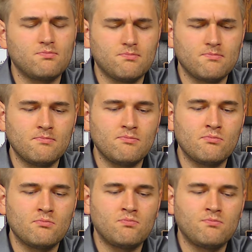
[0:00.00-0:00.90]

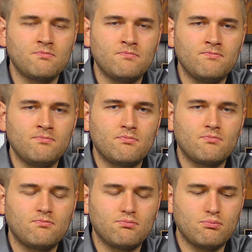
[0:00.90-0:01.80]

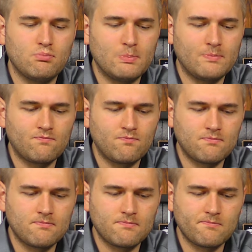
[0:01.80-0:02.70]

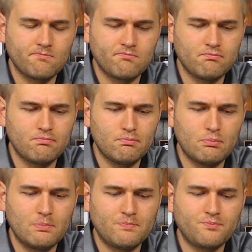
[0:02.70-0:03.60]
Nothing is said.